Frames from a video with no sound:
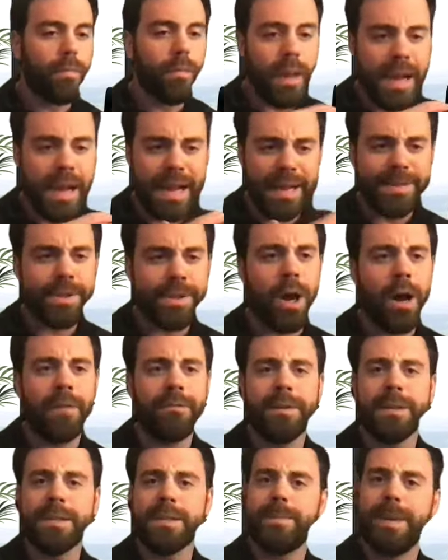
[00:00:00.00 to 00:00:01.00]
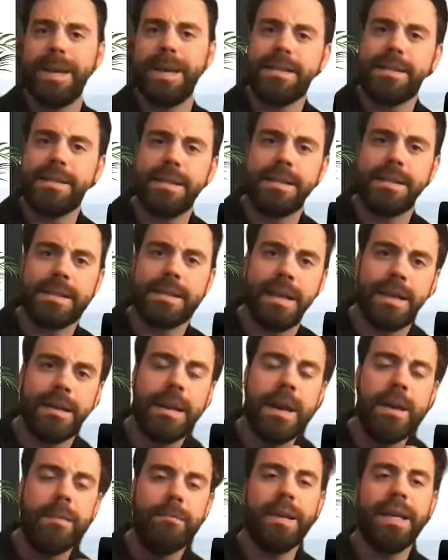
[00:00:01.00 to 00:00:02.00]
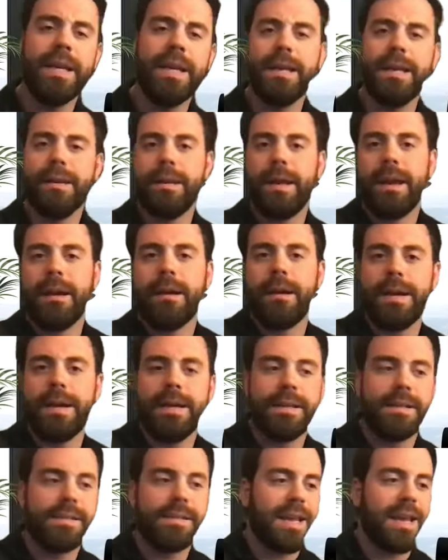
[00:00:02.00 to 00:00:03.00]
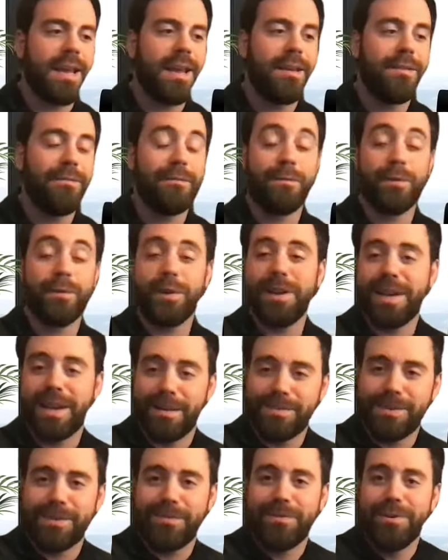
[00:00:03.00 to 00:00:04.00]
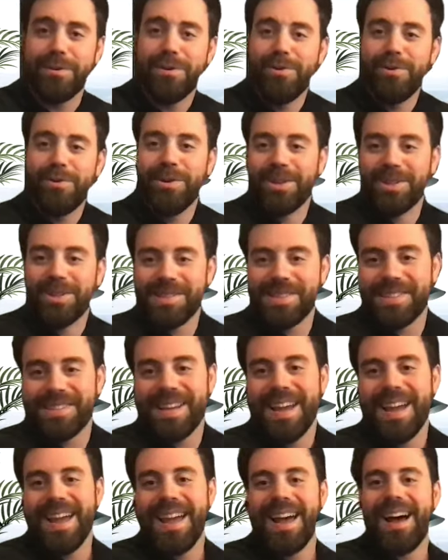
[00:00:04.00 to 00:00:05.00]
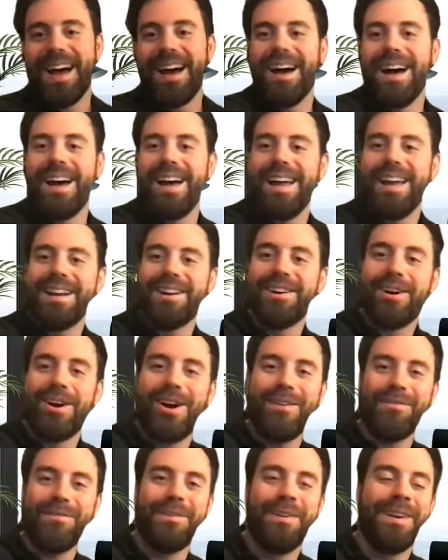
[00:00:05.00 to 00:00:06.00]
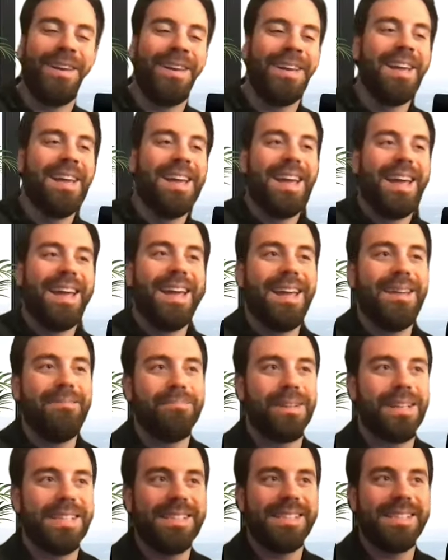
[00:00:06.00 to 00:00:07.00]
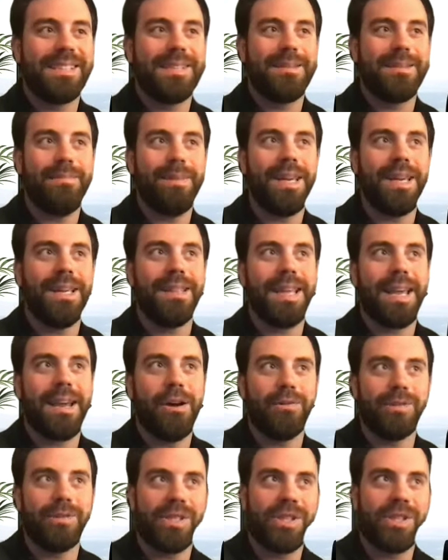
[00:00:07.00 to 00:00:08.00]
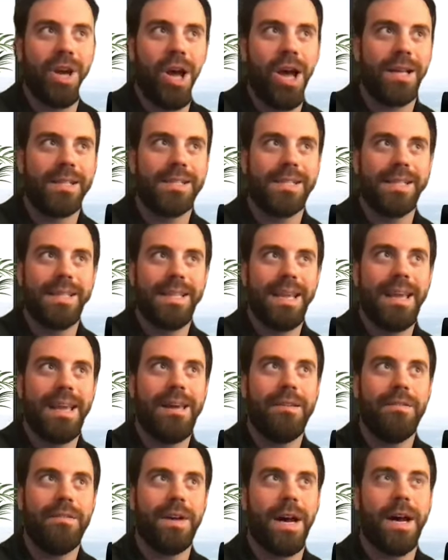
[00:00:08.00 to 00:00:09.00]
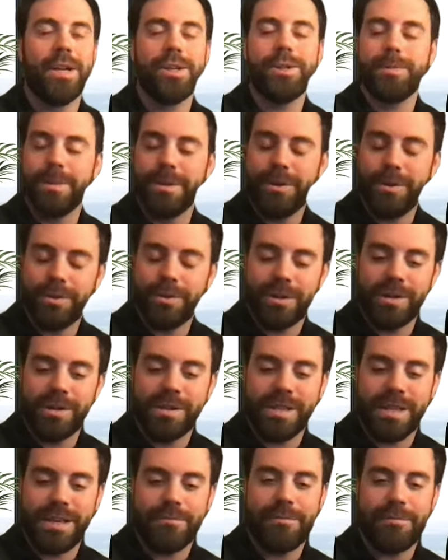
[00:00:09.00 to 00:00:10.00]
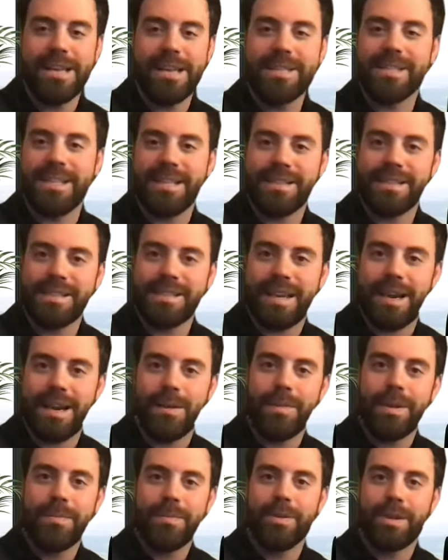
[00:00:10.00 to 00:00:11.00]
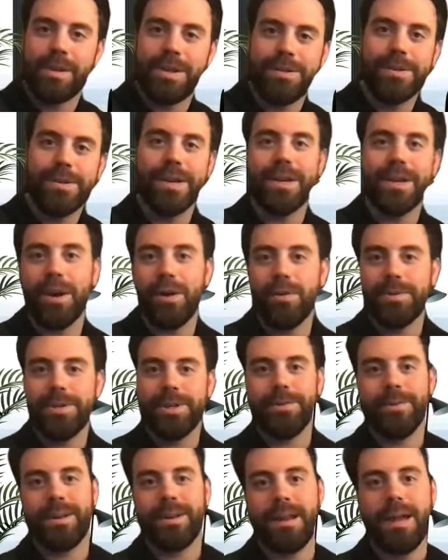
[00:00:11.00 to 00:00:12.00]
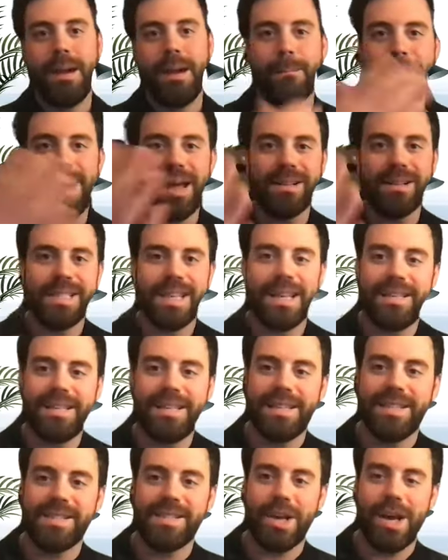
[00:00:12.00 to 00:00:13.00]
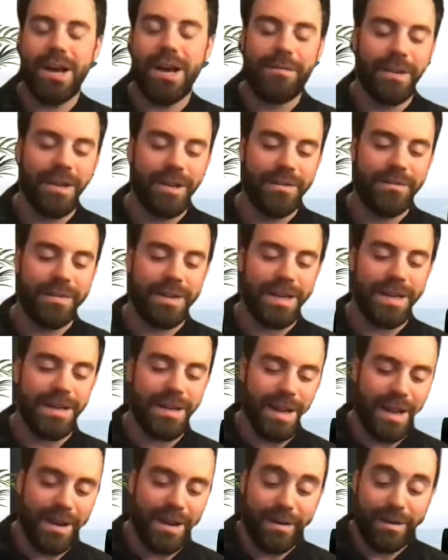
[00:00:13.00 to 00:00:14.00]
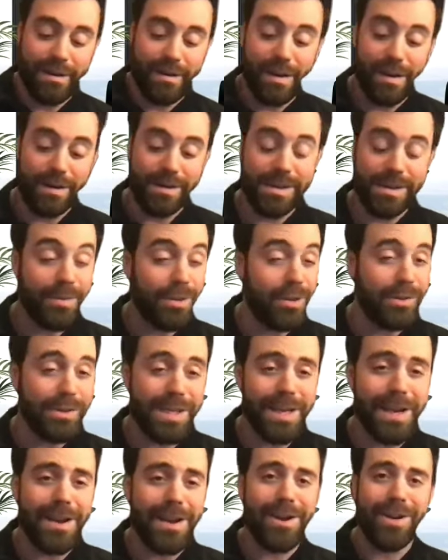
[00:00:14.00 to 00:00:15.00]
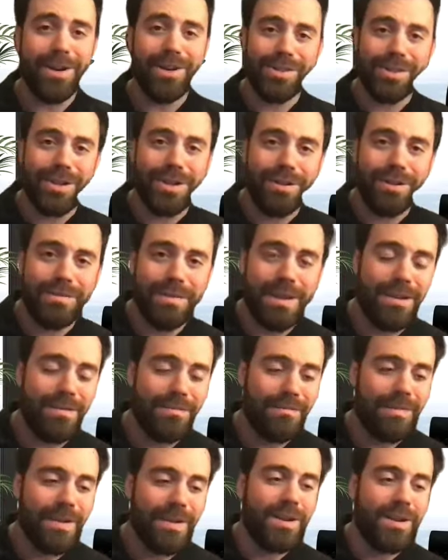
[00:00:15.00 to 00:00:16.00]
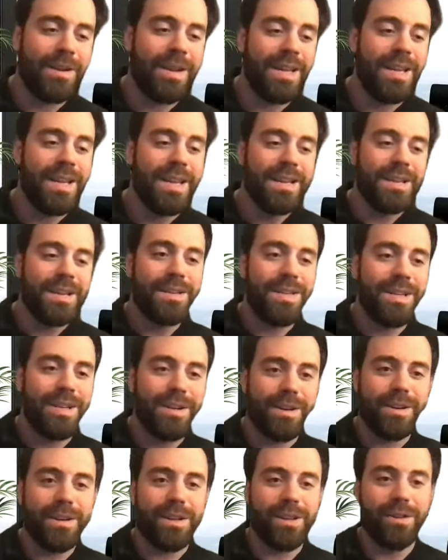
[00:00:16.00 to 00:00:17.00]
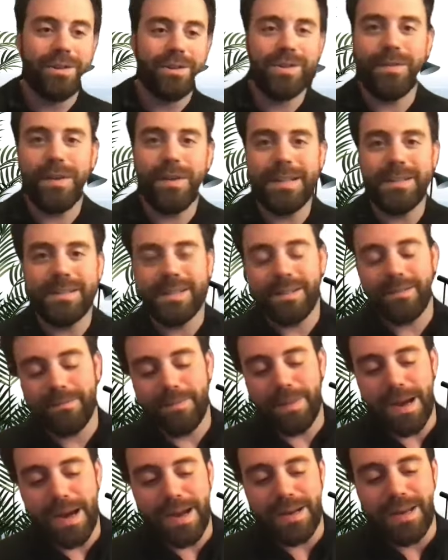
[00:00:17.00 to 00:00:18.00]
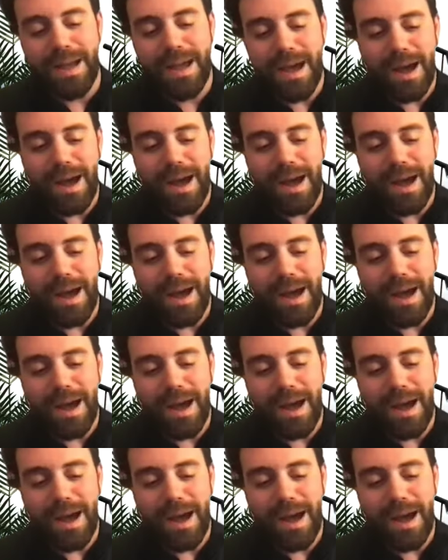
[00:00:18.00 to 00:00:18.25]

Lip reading: has office spaces and meeting areas and free cups of noodles and coffee and places to meet. And they host talks, and they have entrepreneurs in residence there, people that you can go to and bounce ideas off of. And some of those EIRs are very dear, close friends of mine.